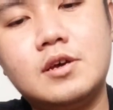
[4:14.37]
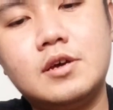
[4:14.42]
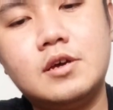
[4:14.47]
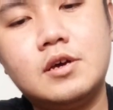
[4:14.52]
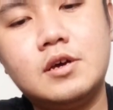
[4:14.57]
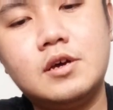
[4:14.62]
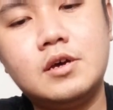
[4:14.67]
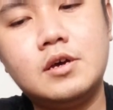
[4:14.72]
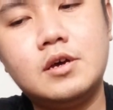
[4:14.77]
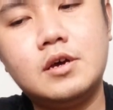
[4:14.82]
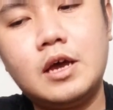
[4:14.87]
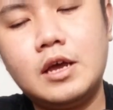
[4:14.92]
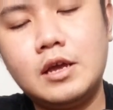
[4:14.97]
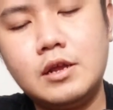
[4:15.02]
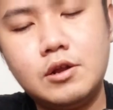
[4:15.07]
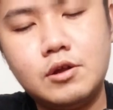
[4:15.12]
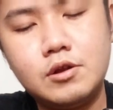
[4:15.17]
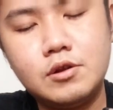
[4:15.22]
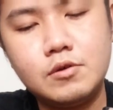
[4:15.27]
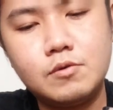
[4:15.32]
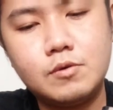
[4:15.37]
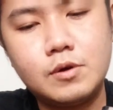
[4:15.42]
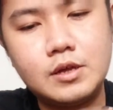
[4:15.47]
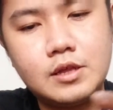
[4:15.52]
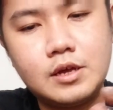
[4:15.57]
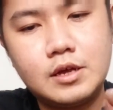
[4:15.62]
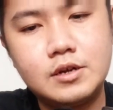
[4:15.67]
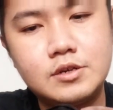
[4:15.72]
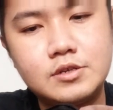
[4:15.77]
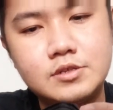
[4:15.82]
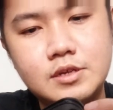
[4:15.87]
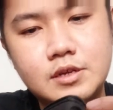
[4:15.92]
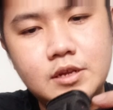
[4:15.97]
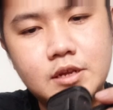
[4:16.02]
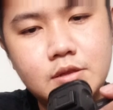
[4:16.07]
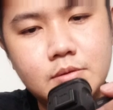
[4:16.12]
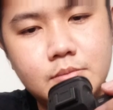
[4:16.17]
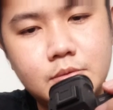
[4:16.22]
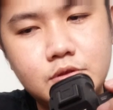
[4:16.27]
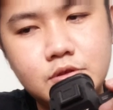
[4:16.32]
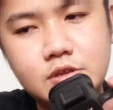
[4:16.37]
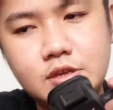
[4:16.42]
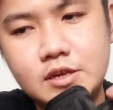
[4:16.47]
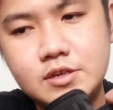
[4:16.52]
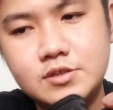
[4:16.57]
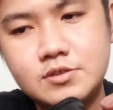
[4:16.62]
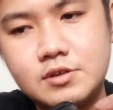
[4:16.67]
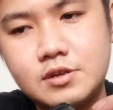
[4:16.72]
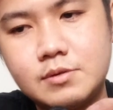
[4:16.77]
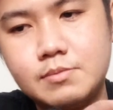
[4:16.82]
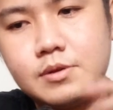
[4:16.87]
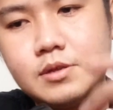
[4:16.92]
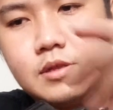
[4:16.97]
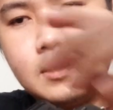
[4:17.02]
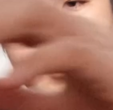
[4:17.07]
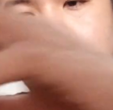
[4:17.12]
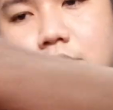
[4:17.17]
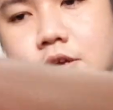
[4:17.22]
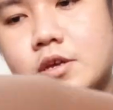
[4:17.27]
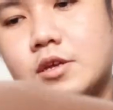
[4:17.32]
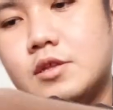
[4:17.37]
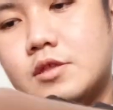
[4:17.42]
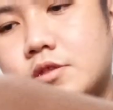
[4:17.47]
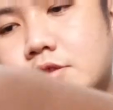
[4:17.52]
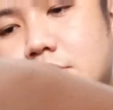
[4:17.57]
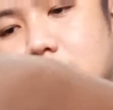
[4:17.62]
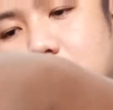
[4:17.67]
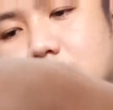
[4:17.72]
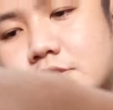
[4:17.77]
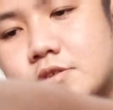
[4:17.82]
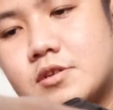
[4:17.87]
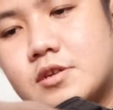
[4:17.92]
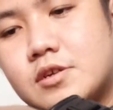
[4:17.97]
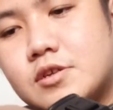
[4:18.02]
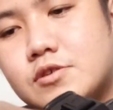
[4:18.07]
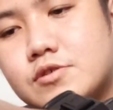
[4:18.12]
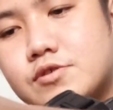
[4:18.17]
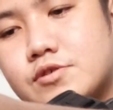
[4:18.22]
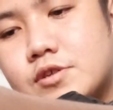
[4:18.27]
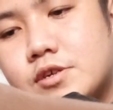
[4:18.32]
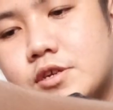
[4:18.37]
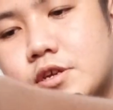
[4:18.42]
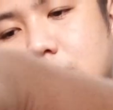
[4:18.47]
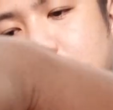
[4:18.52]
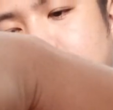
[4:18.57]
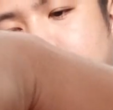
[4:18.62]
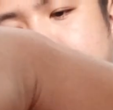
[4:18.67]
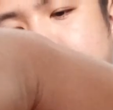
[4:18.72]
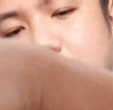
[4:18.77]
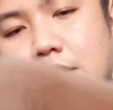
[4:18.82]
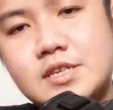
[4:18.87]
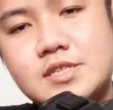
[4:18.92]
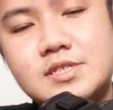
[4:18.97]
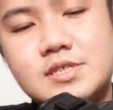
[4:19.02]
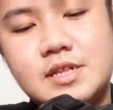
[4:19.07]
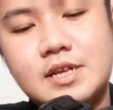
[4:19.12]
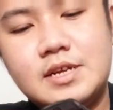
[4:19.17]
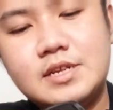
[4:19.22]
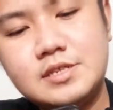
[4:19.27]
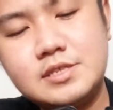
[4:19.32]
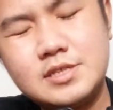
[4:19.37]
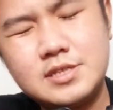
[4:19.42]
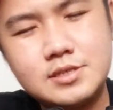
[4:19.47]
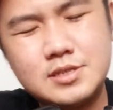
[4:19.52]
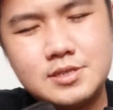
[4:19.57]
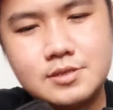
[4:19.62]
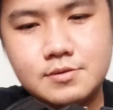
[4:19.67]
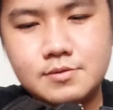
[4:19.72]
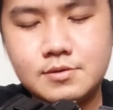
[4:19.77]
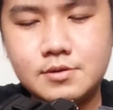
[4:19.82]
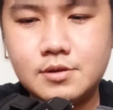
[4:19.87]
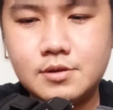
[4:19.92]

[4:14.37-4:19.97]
I don't quite understand yet about T asterisk, but T asterisk usually in Zeiss lens.